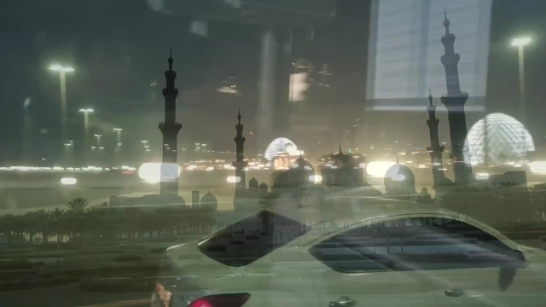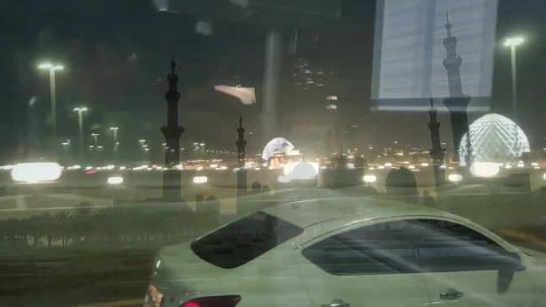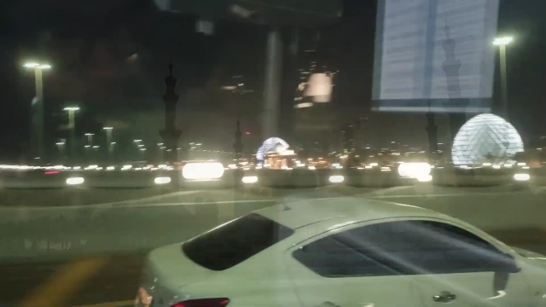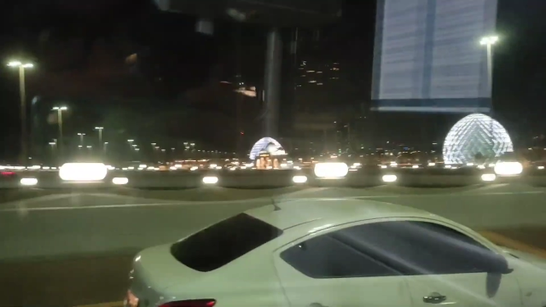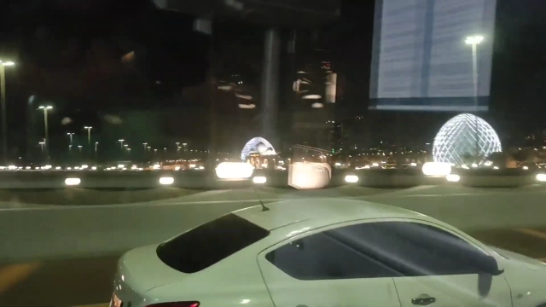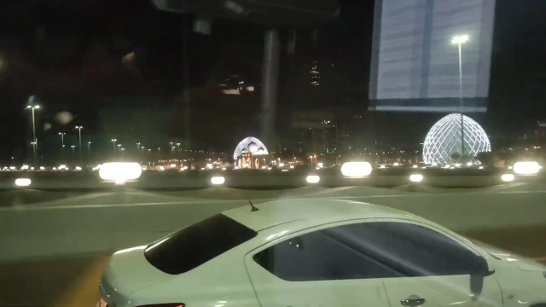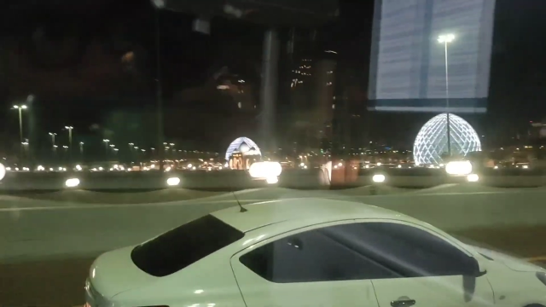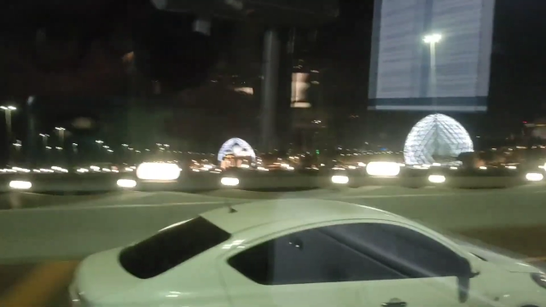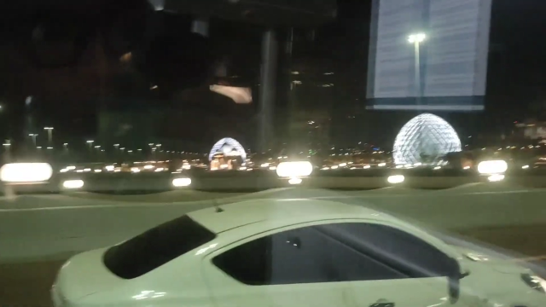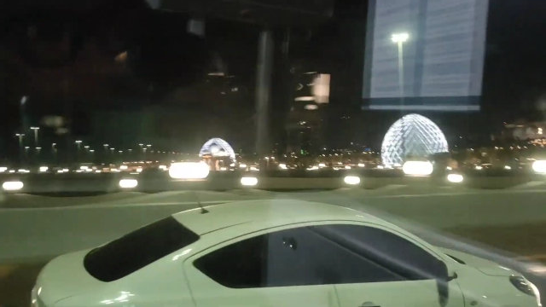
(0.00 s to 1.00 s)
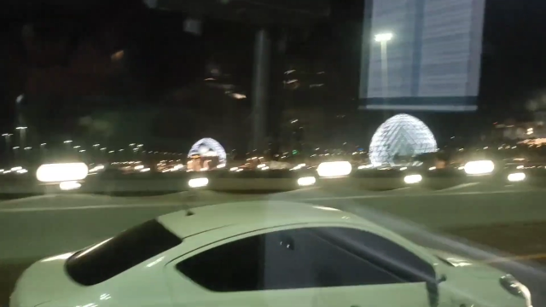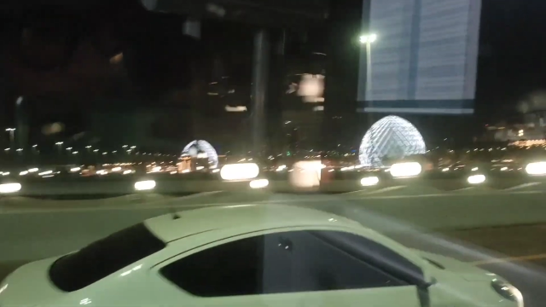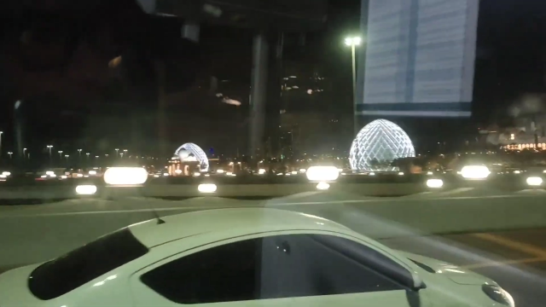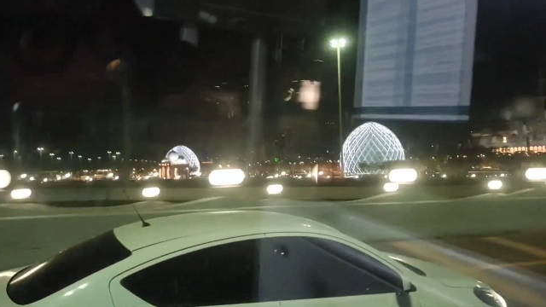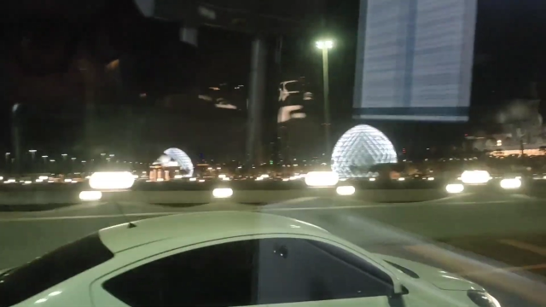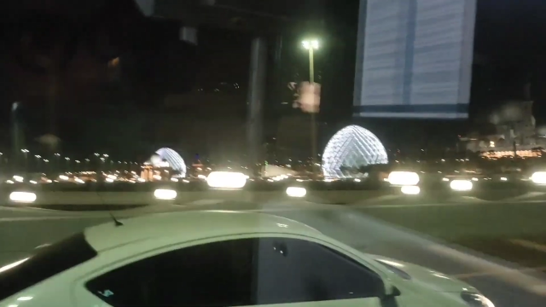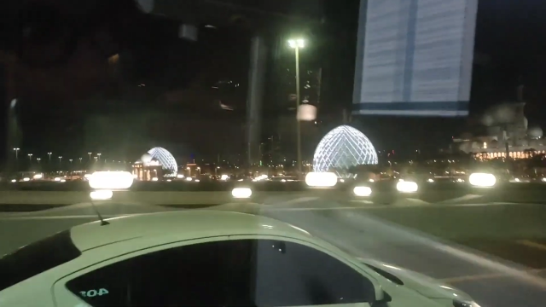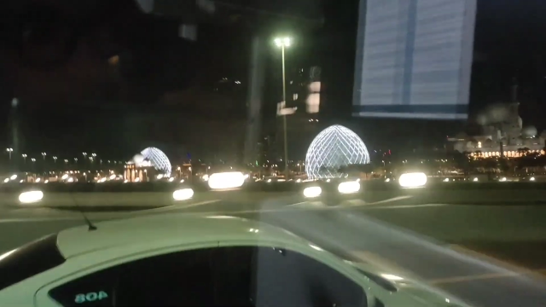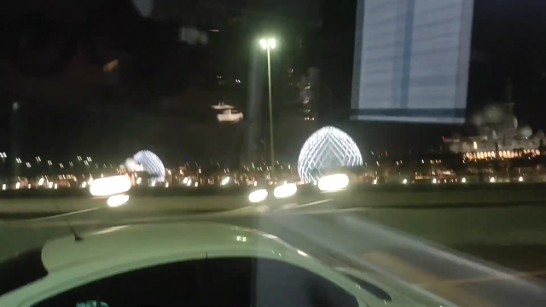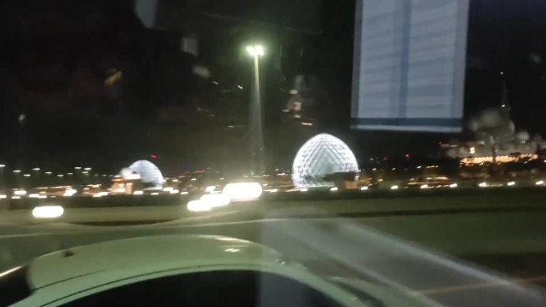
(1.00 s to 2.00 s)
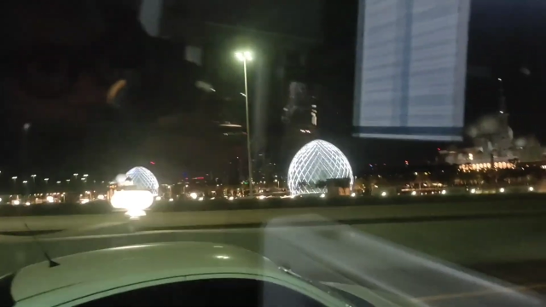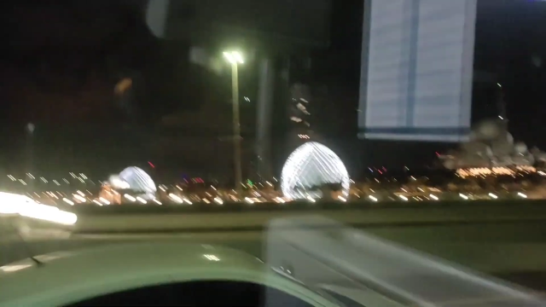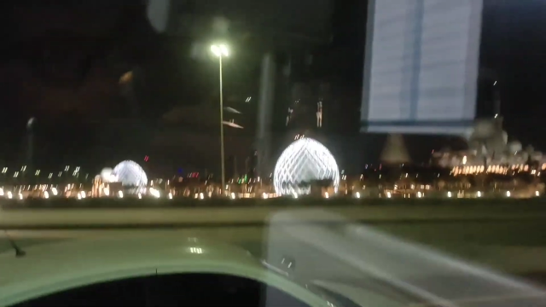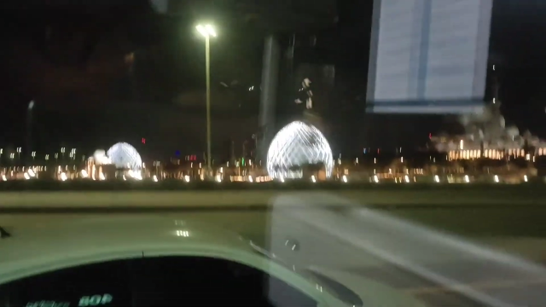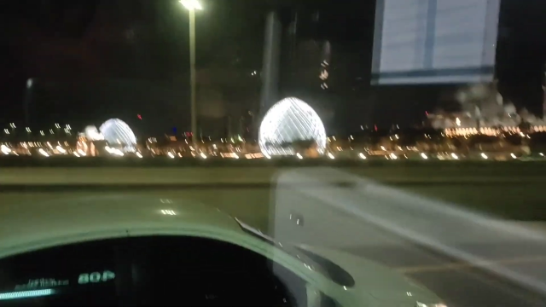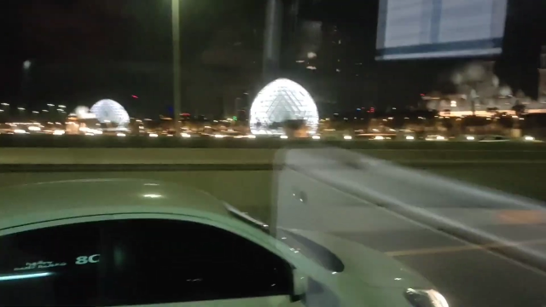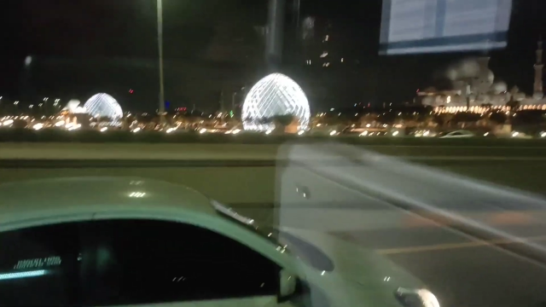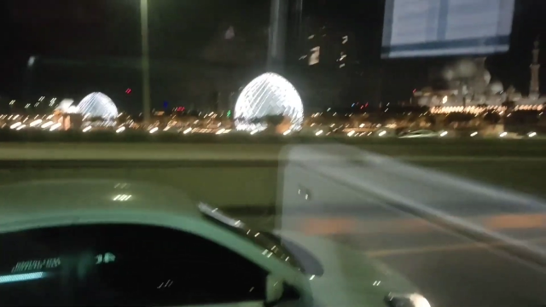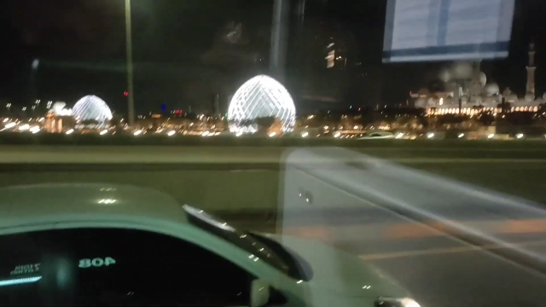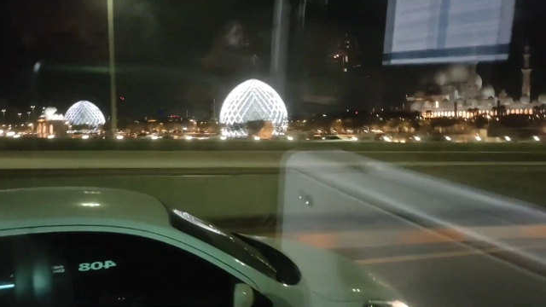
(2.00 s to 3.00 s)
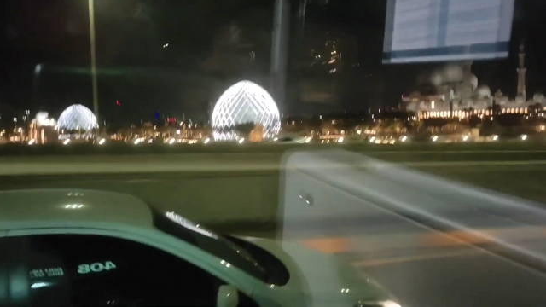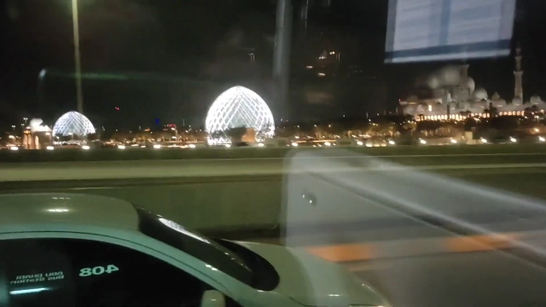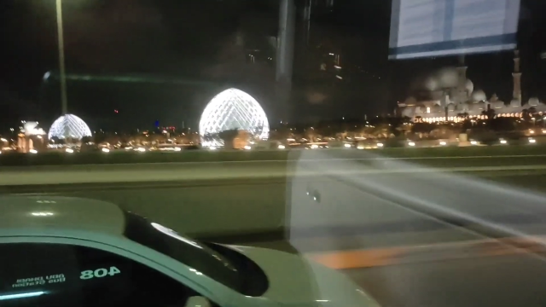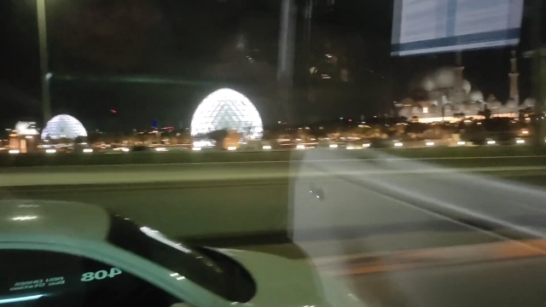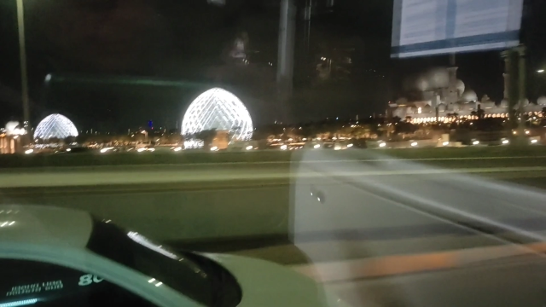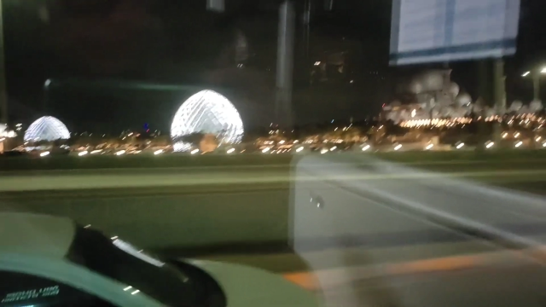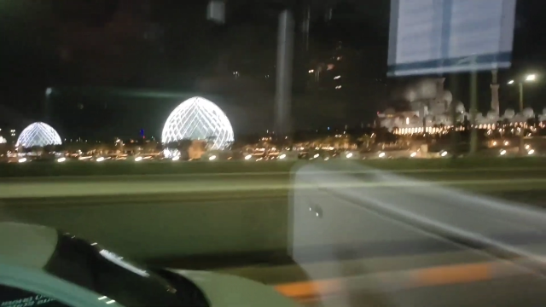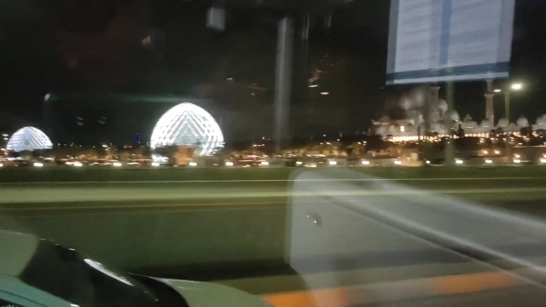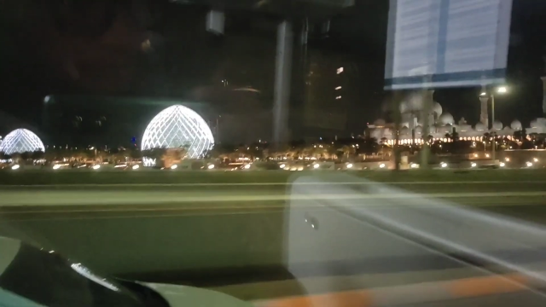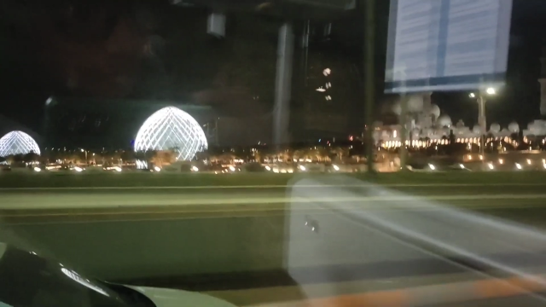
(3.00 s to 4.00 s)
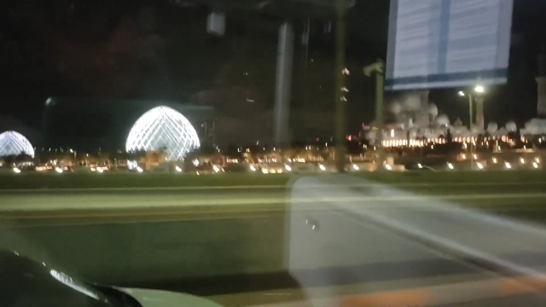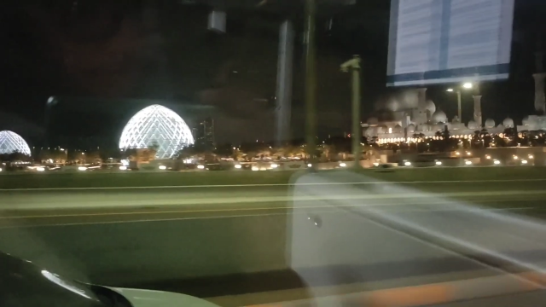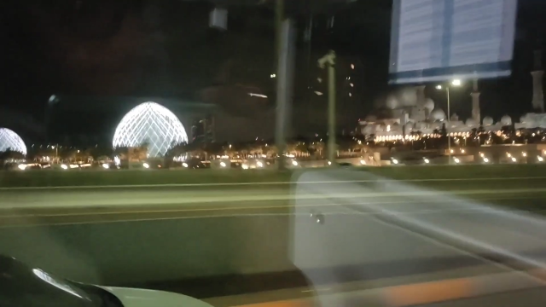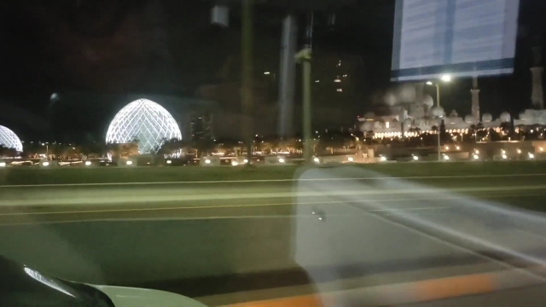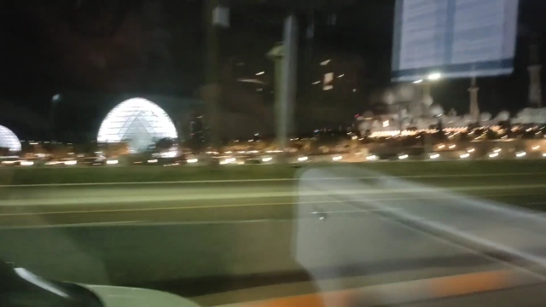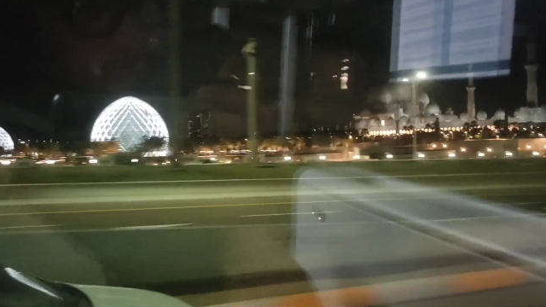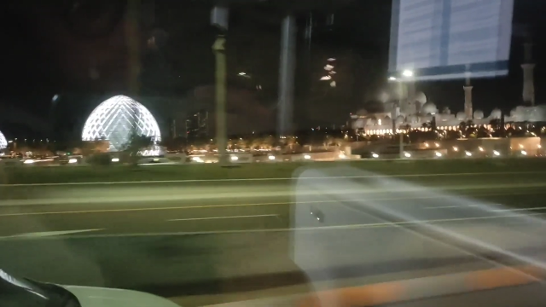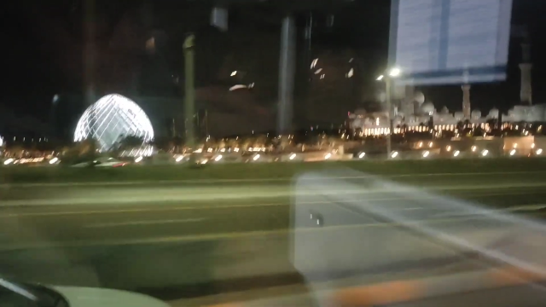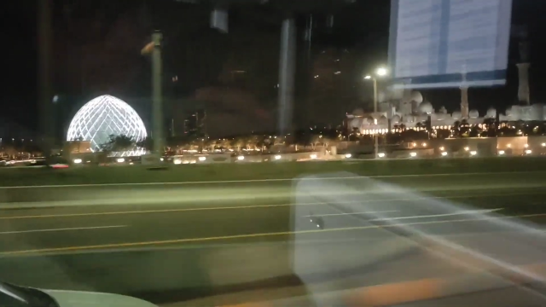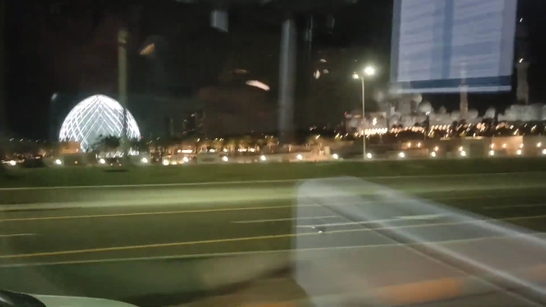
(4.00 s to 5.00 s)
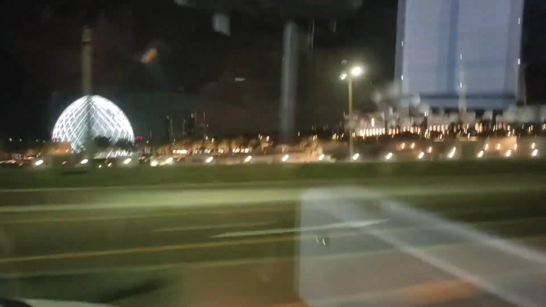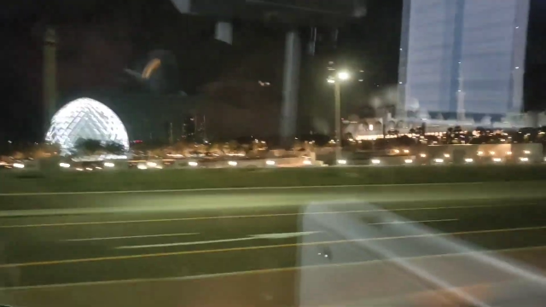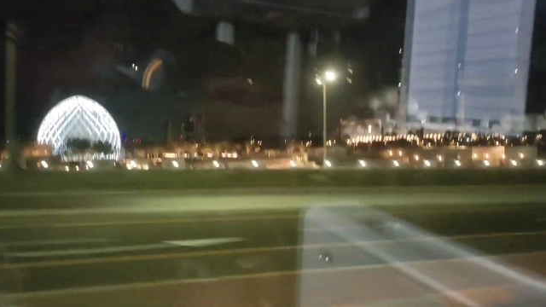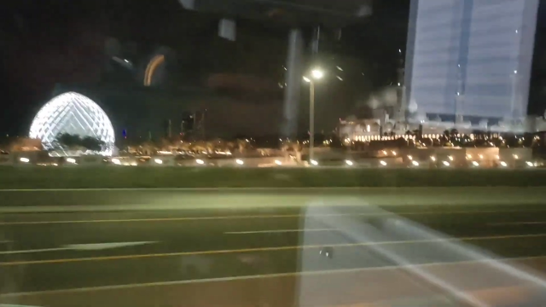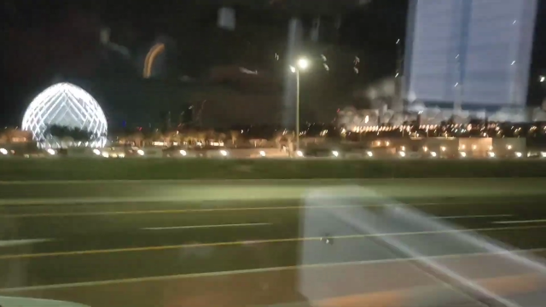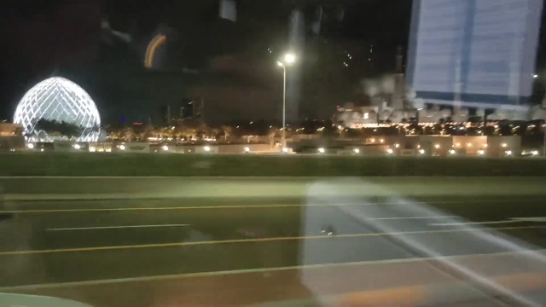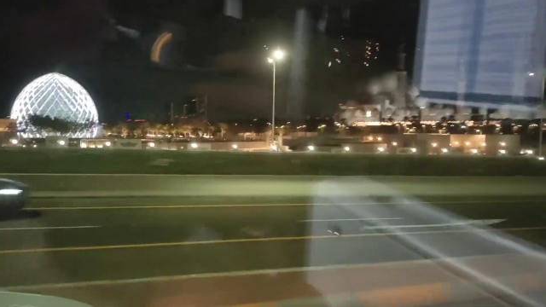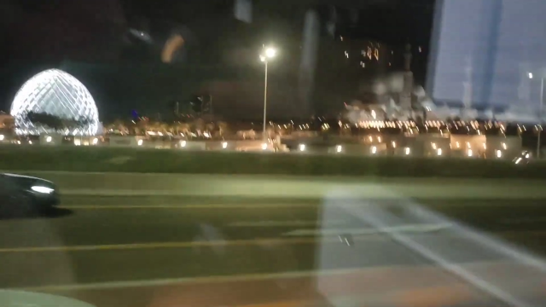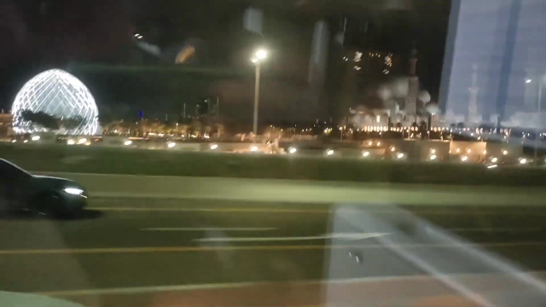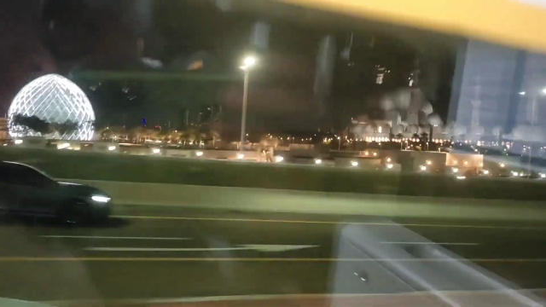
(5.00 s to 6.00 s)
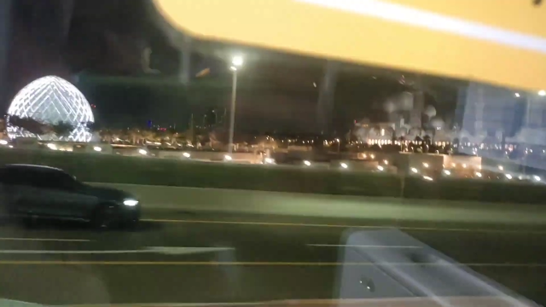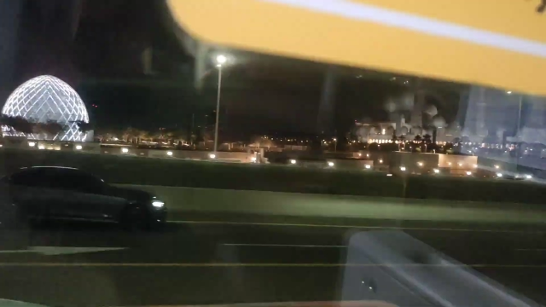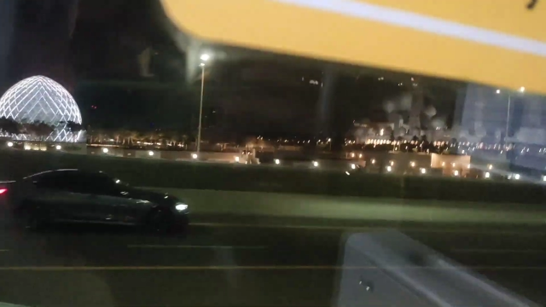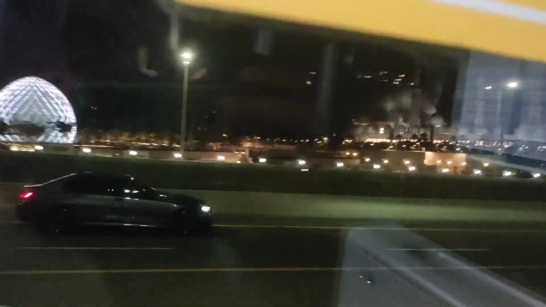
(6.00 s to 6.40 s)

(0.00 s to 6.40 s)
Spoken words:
(no speaker visible)